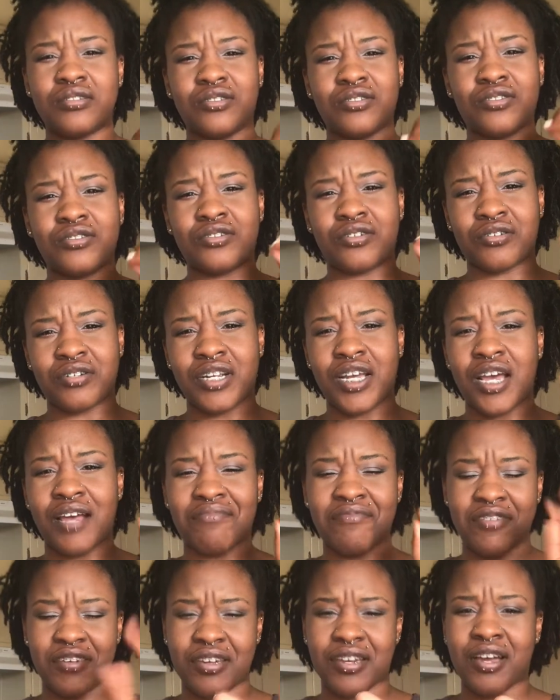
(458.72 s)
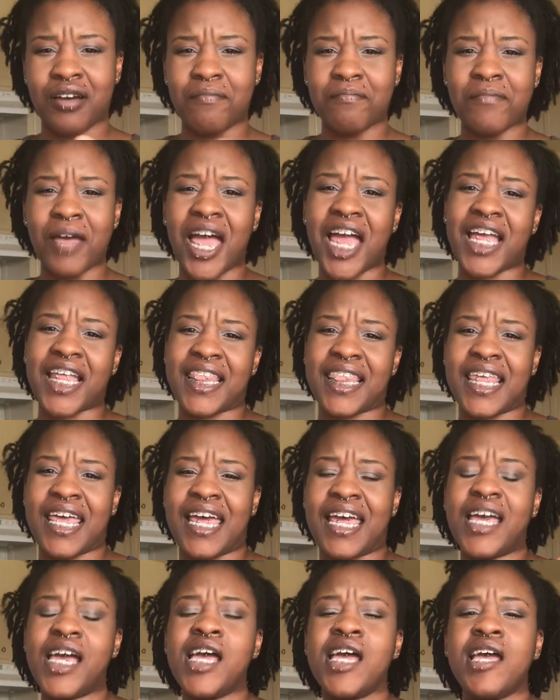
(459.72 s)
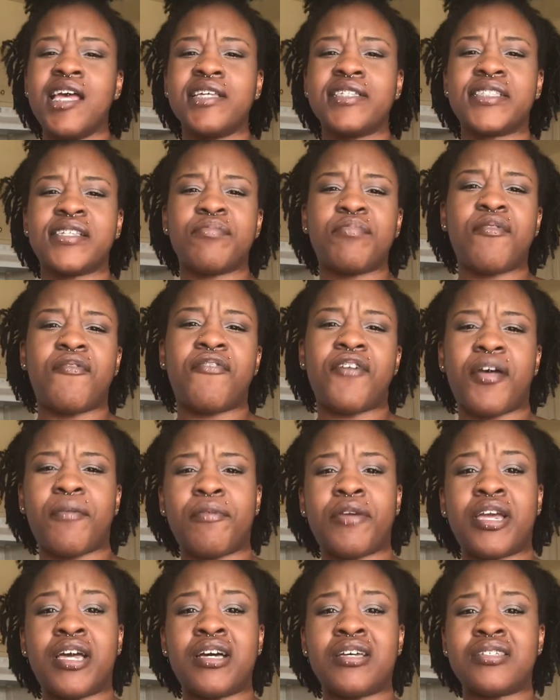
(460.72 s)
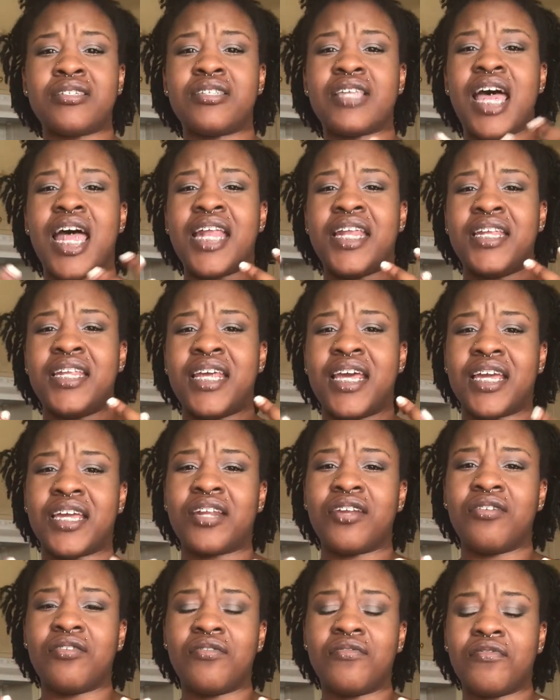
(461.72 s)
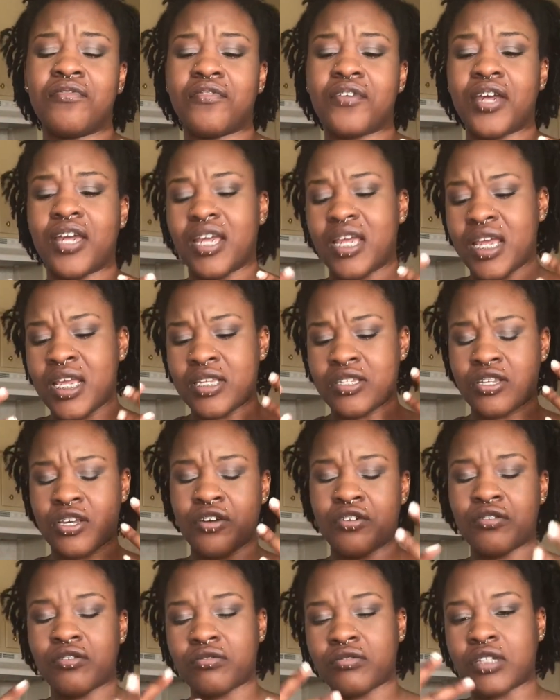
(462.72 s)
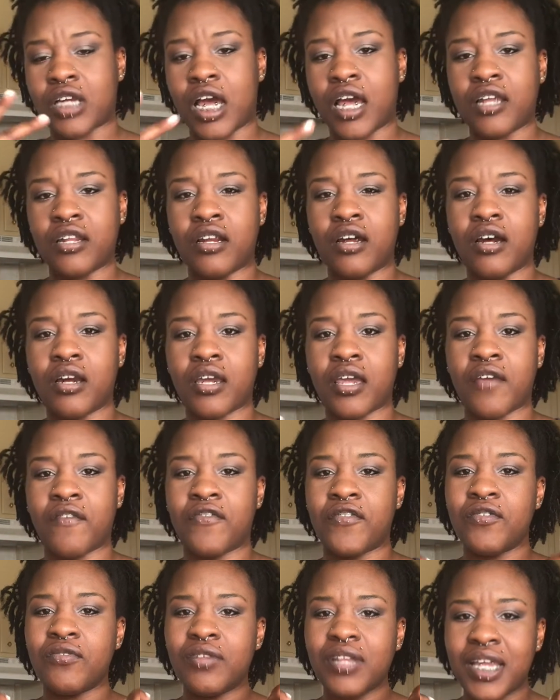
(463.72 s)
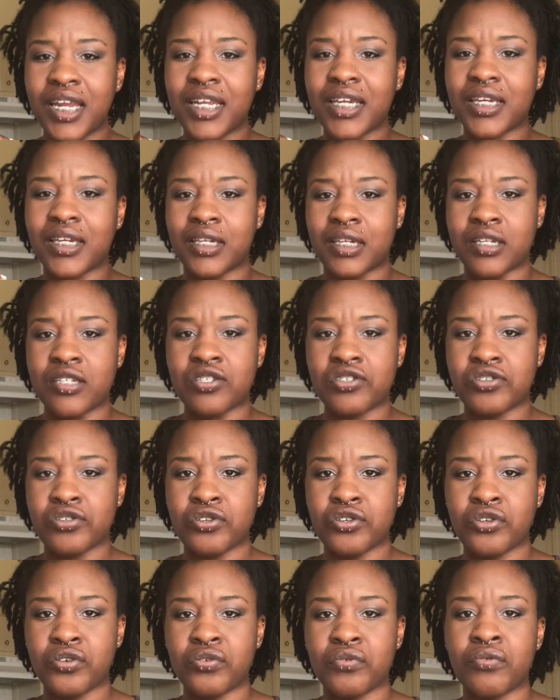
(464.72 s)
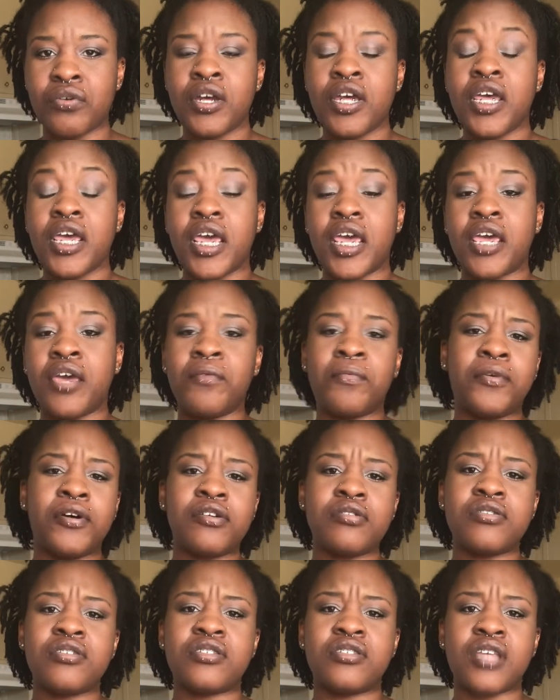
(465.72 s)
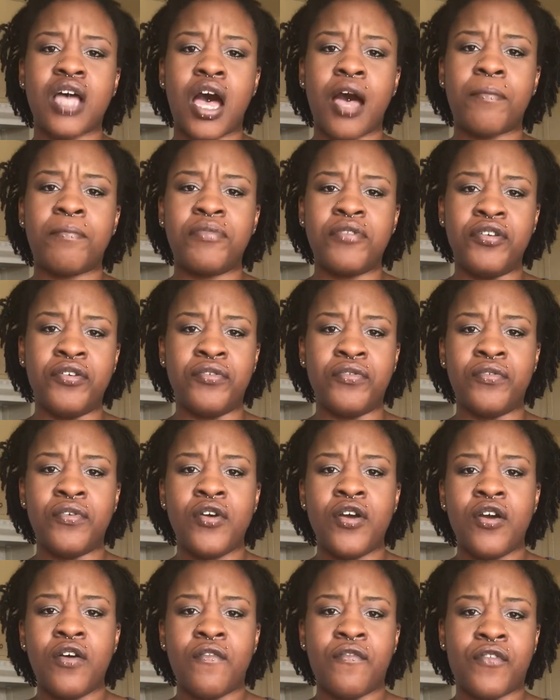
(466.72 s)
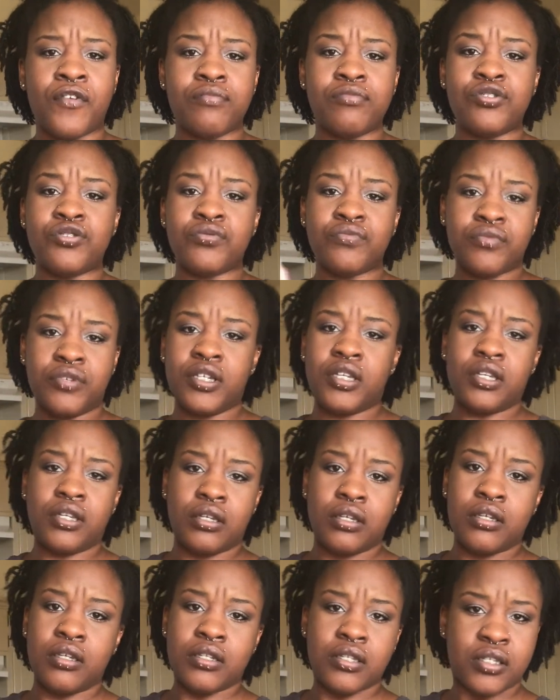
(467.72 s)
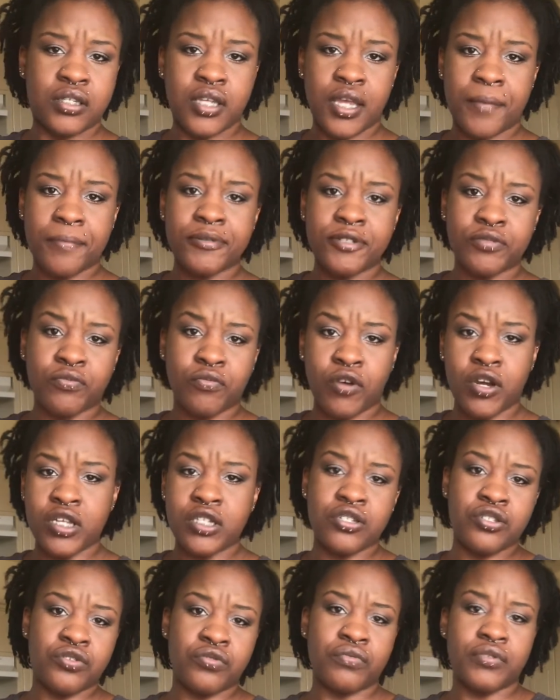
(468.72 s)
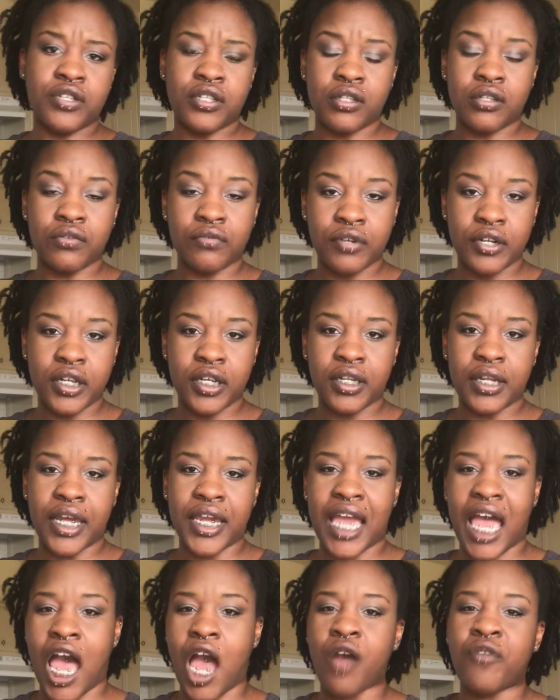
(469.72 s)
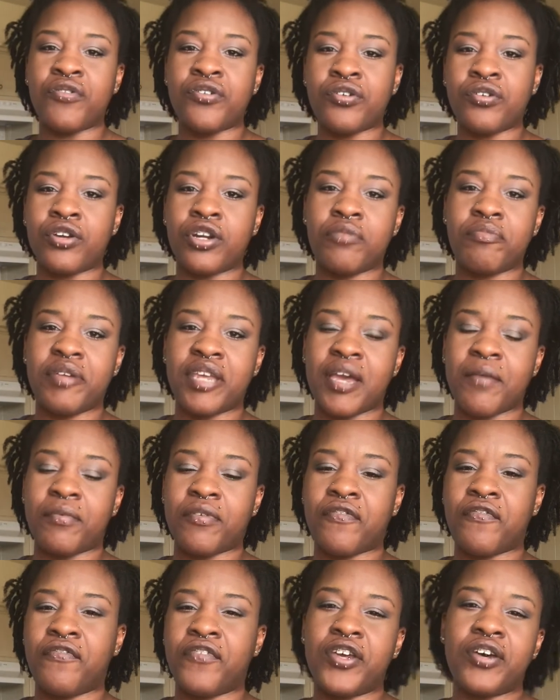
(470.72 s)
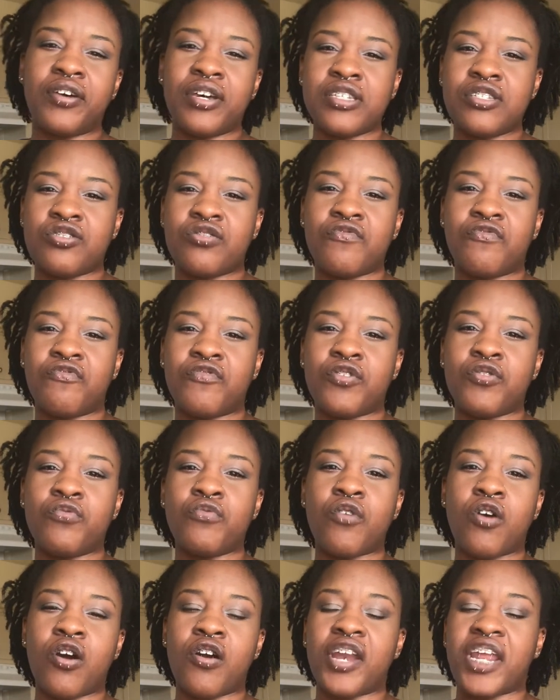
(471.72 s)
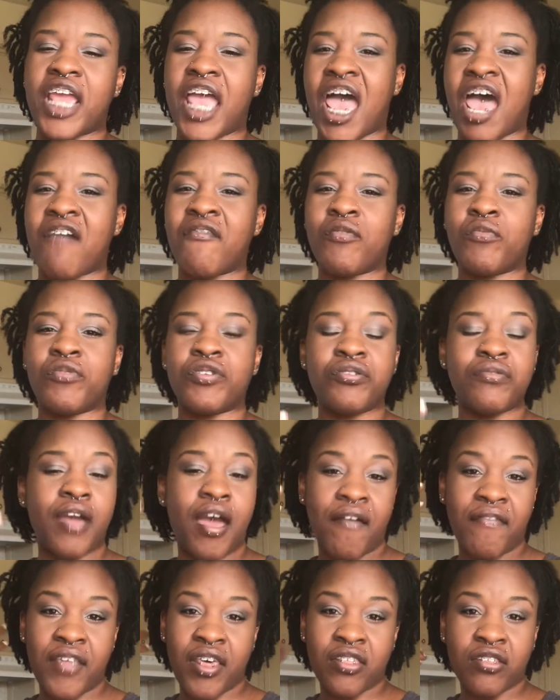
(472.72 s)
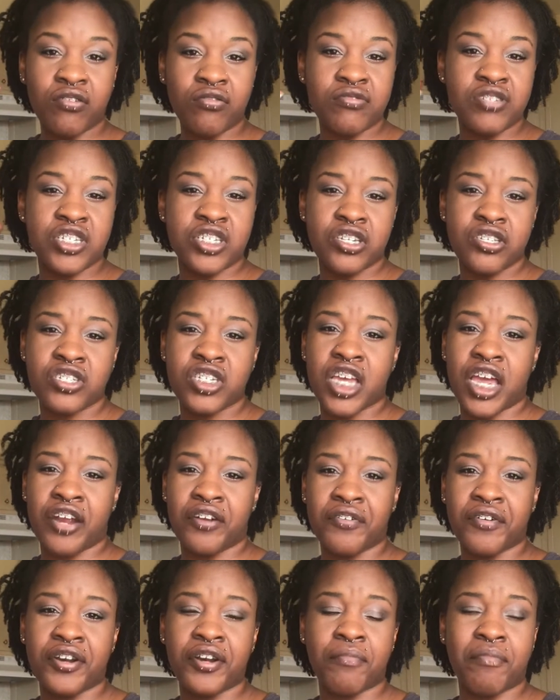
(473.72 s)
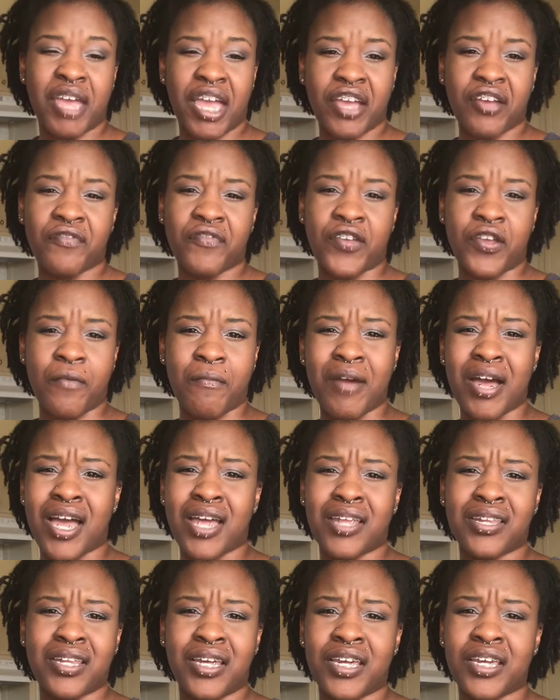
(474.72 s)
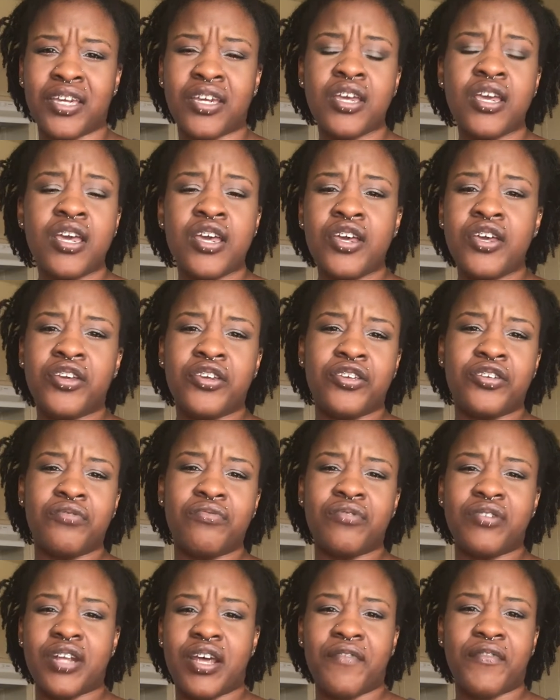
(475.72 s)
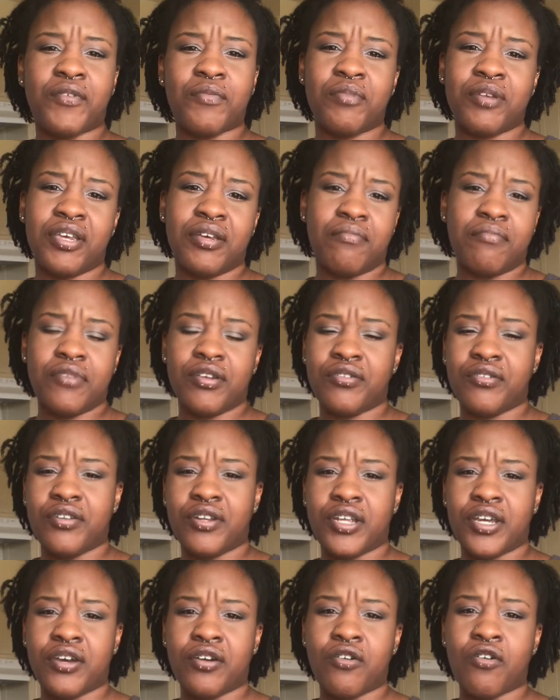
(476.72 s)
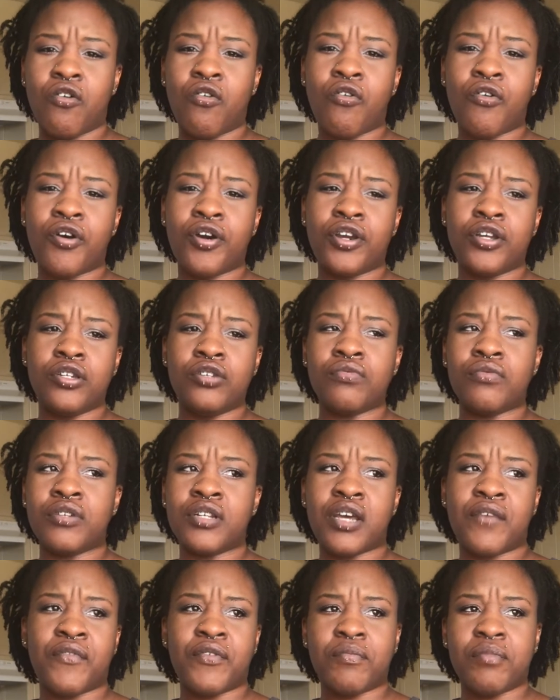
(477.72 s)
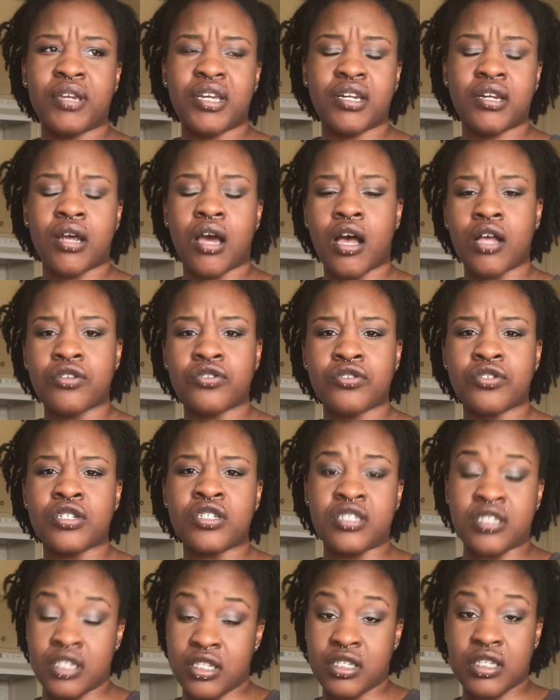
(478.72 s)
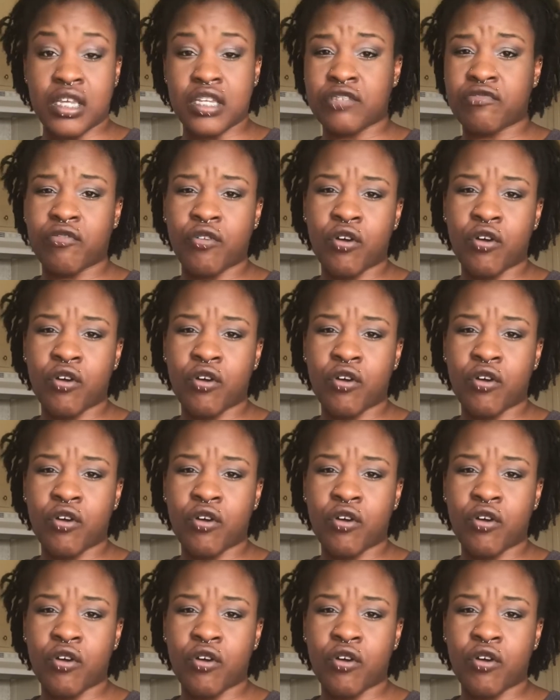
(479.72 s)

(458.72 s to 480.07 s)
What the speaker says: You're gonna have to come back to that simple fact, because that negative internal dialogue, if you let it get to you, it will stop you from doing steps 1, 2, and 3. Like, how are you going to be able to feel as if you already have it when you have that little chit chatter in the back of your mind, like, you will never be a millionaire, or you will never be a successful